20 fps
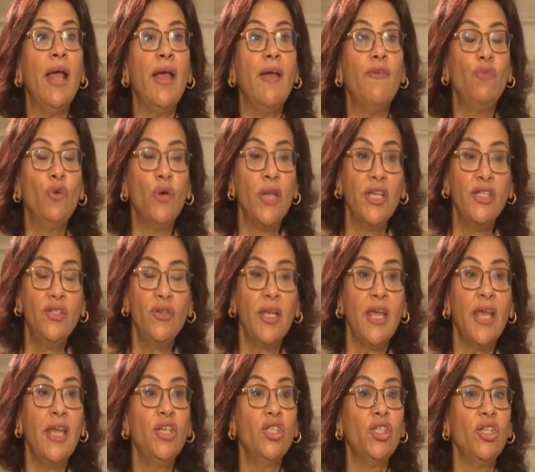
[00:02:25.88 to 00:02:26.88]
for
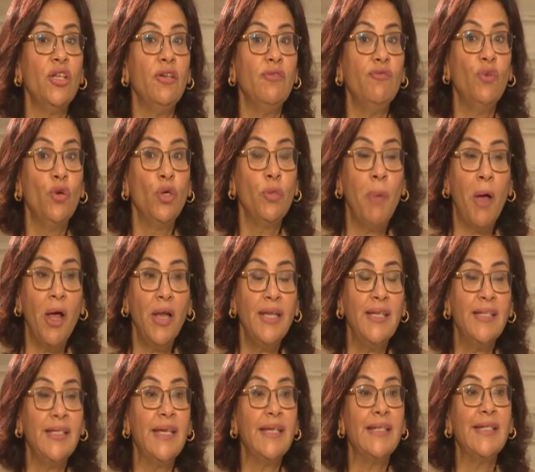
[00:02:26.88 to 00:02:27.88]
education, for
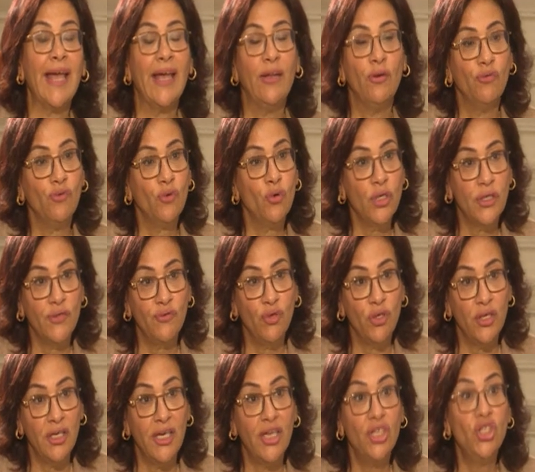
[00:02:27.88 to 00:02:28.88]
politics, and of course for
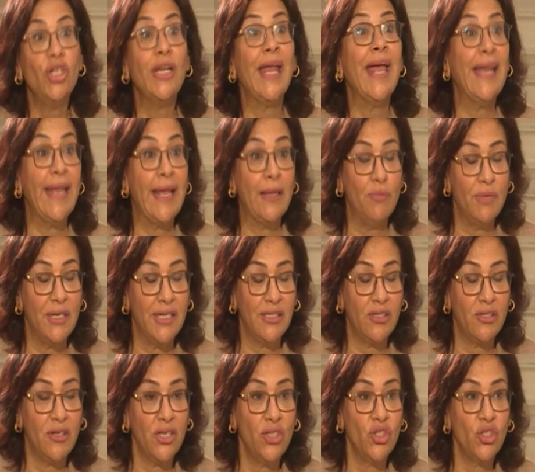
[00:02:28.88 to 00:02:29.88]
religion and
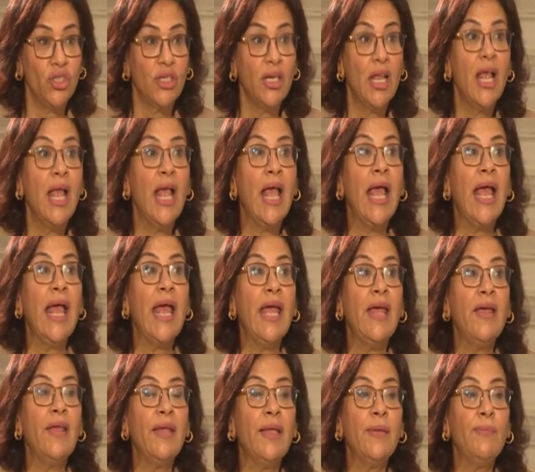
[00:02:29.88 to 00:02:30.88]
administration.
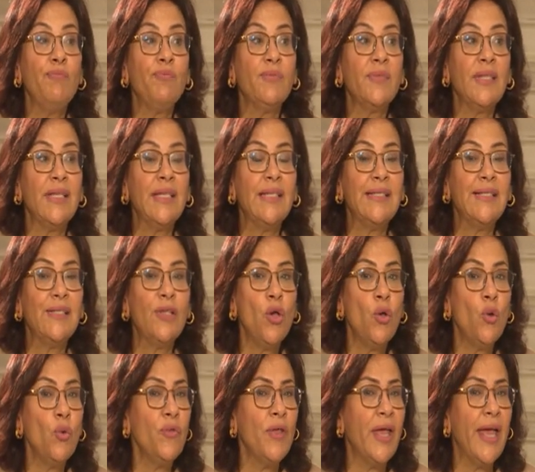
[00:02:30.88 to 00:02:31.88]

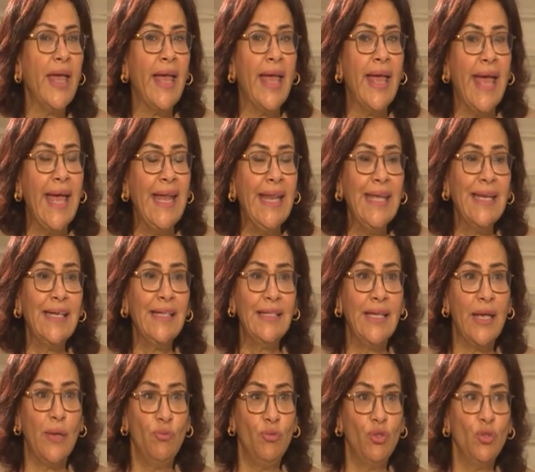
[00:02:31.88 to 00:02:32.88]
So any
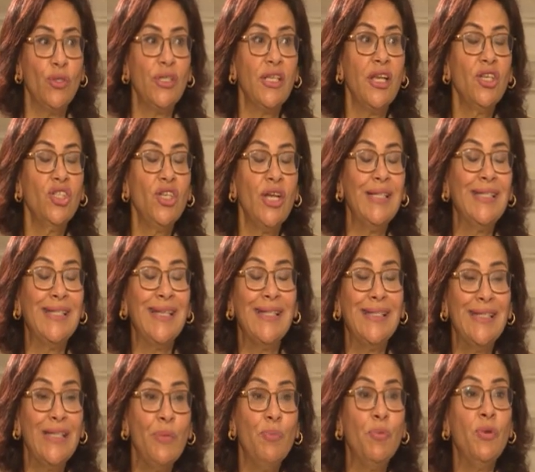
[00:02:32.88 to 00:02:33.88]
attempt to suggest a
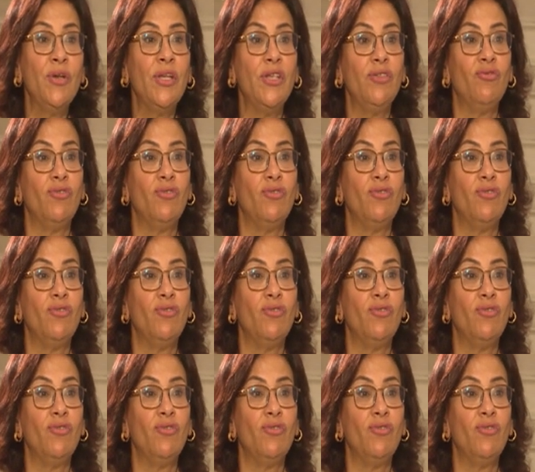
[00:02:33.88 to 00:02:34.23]
separate